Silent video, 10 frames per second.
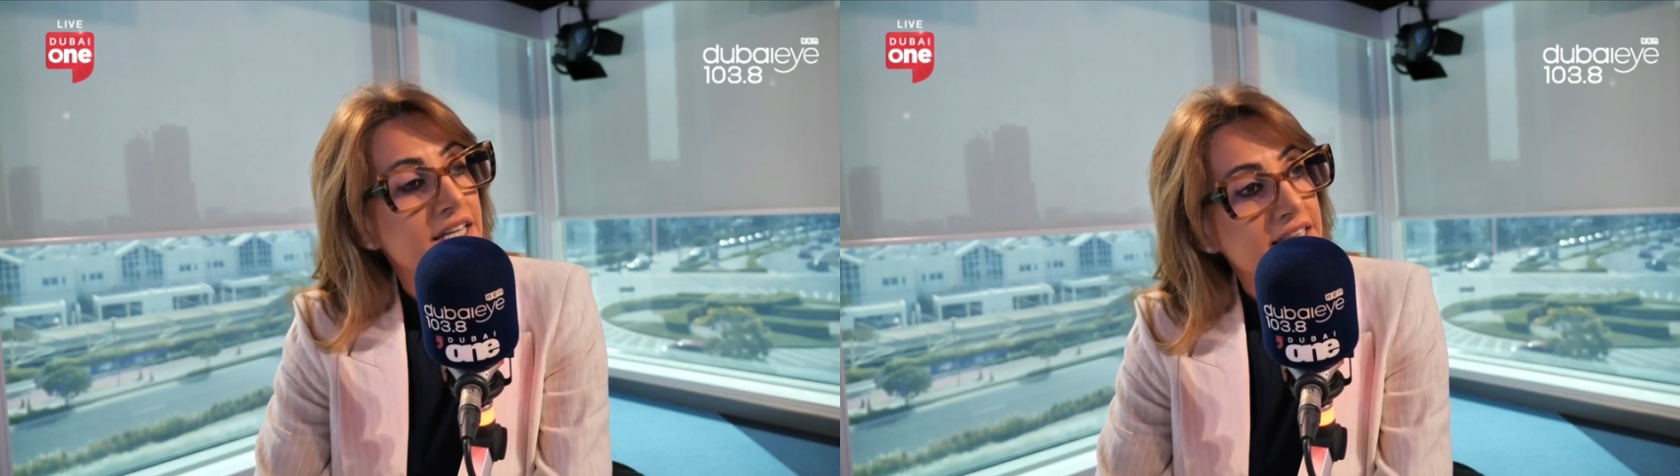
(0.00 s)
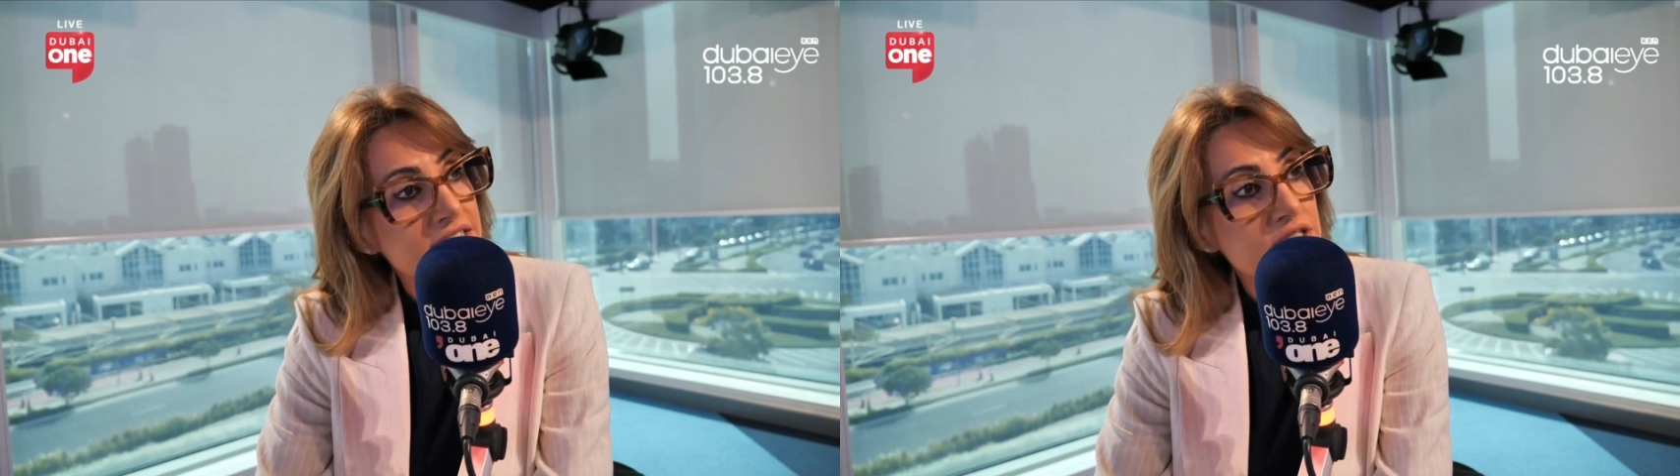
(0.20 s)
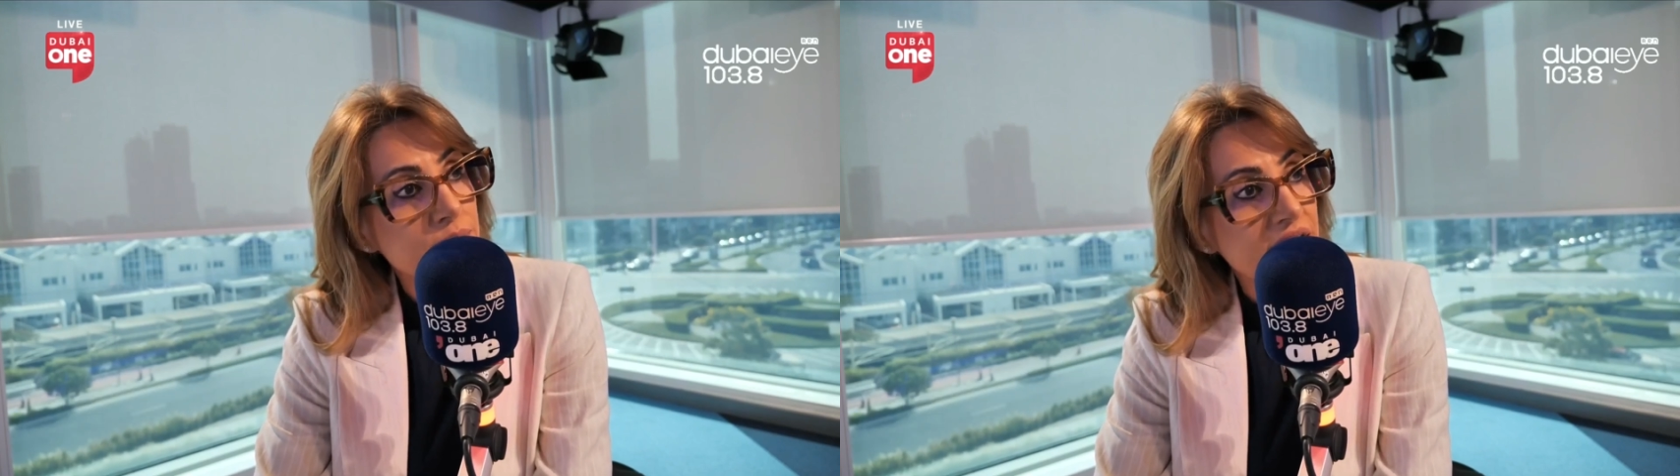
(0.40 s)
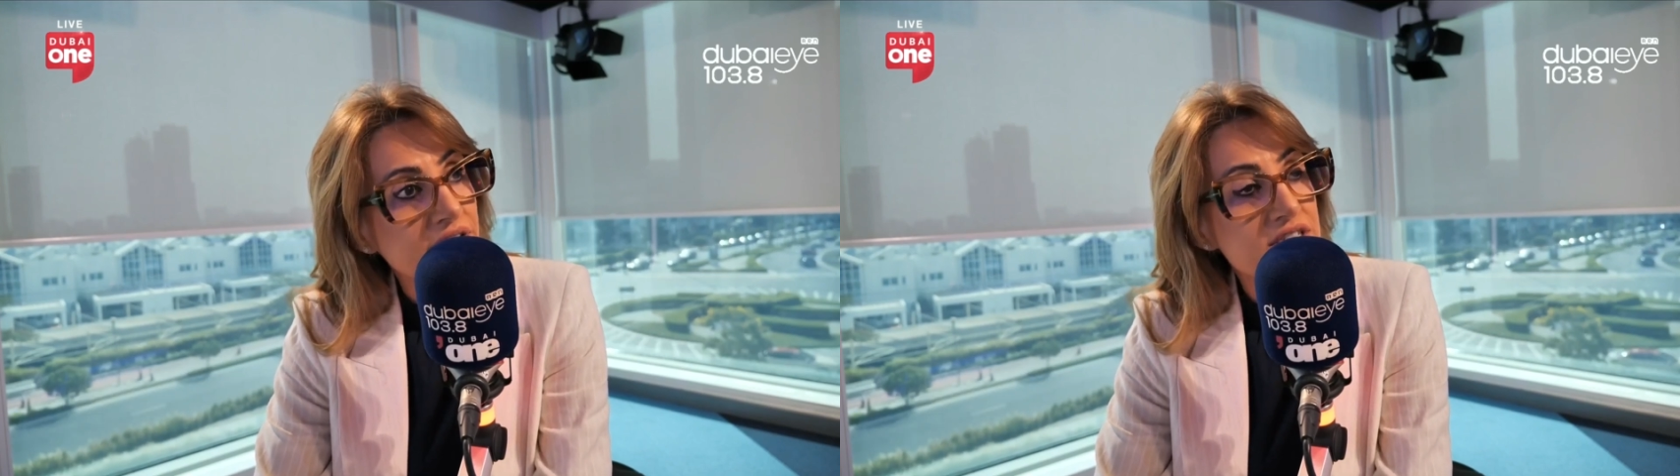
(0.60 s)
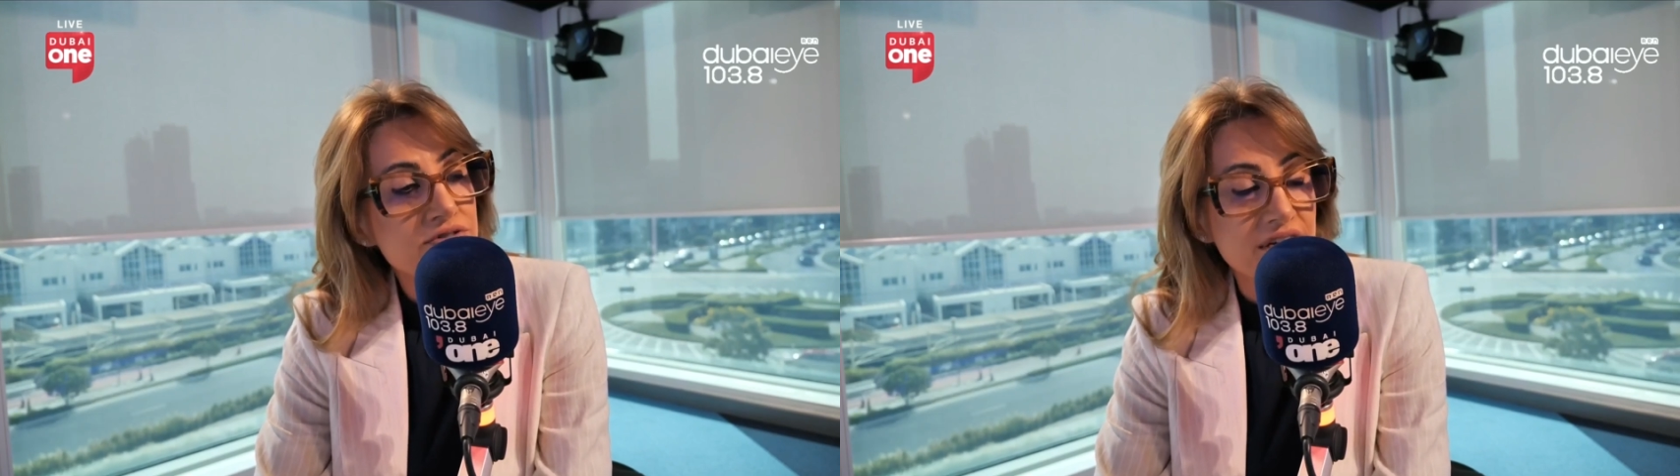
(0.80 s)
these two
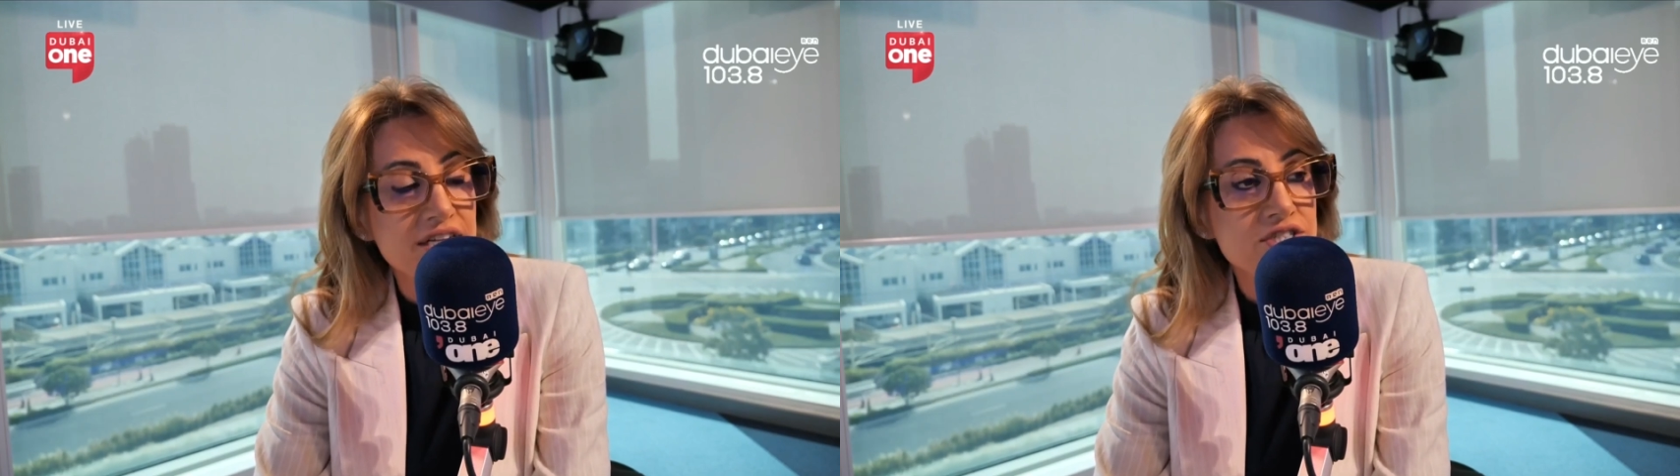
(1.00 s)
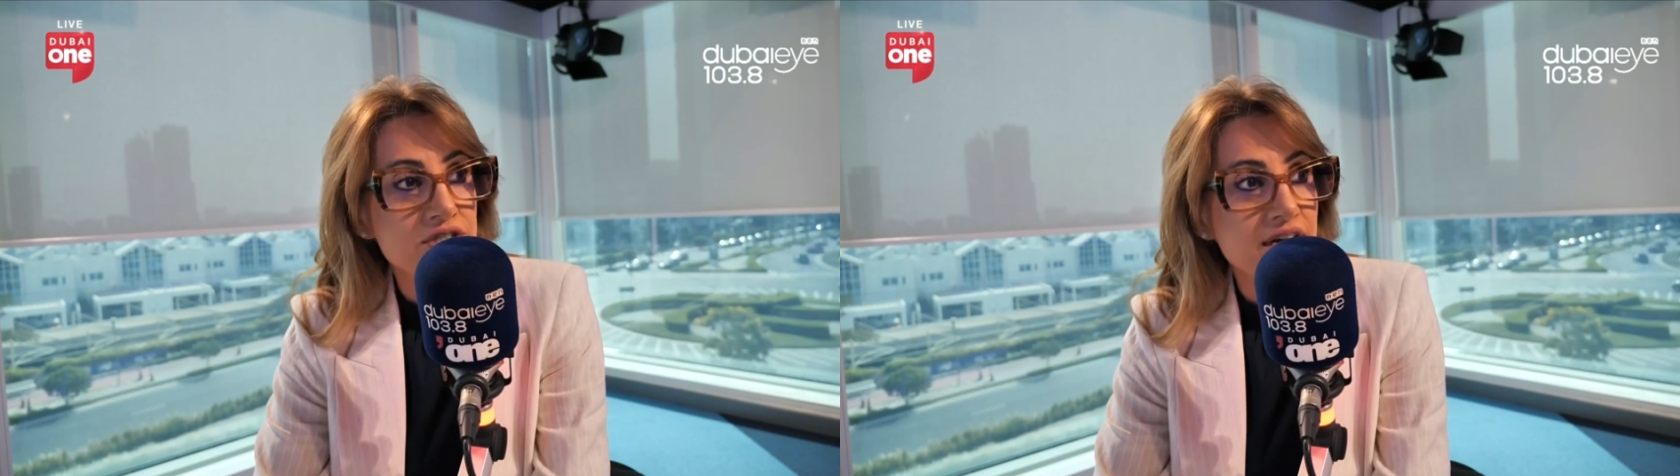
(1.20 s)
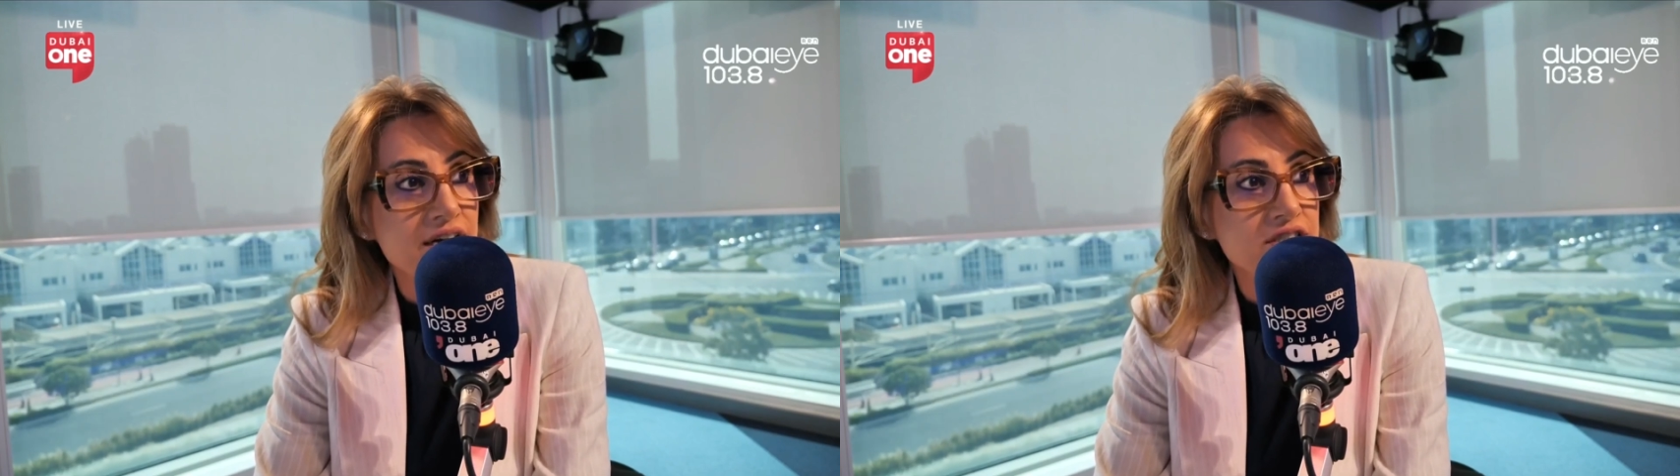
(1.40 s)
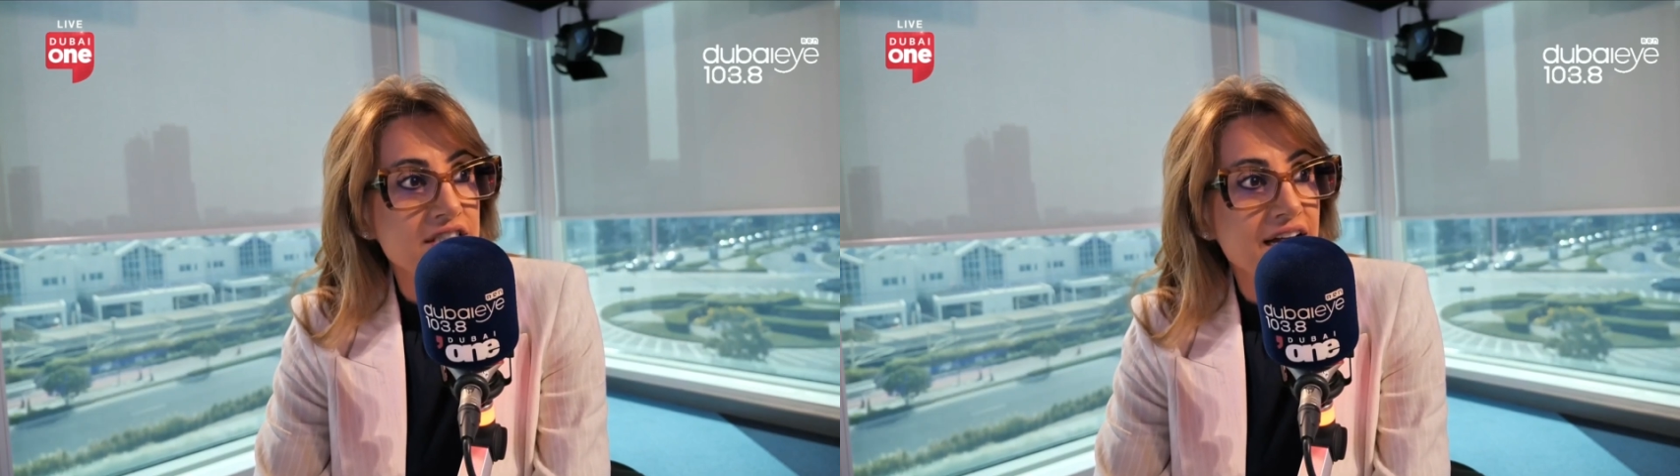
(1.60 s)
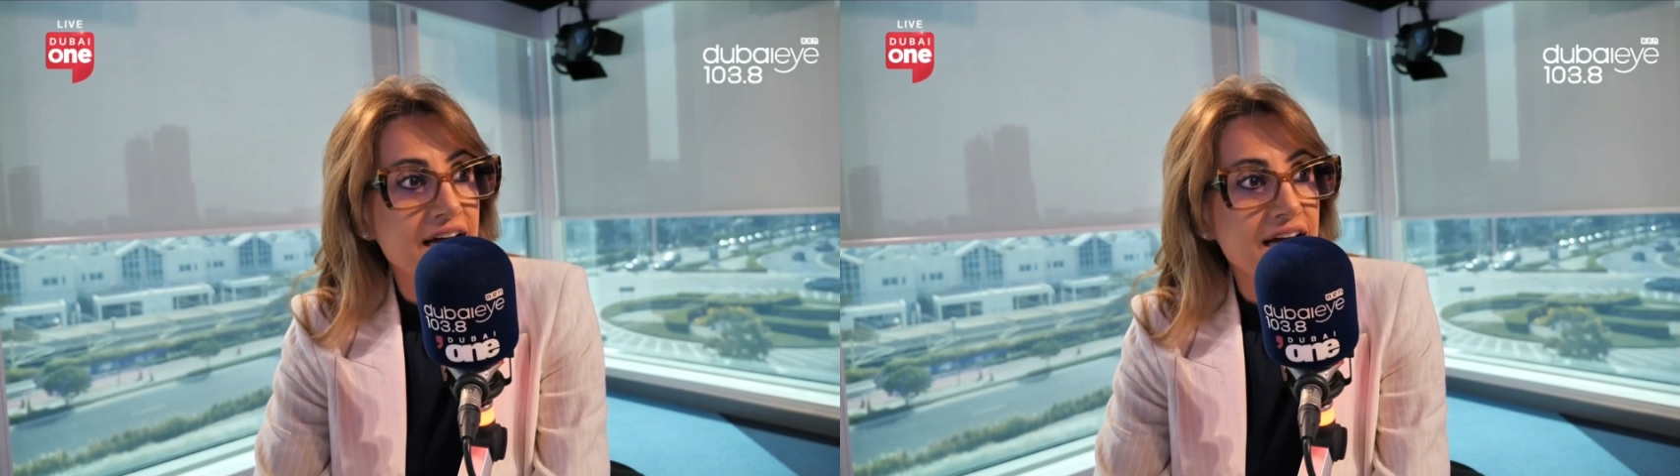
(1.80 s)
areas really stood out and